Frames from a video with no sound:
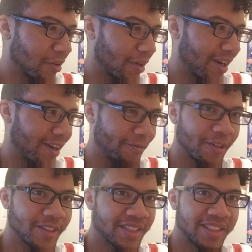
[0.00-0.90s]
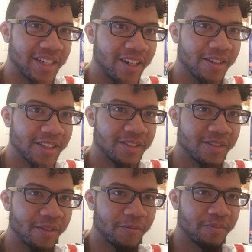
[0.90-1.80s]
I, I feel like this is kind of like
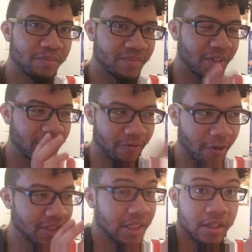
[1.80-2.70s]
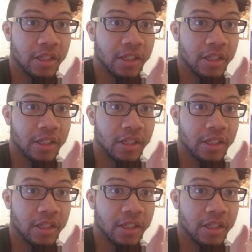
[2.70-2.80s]
the the first in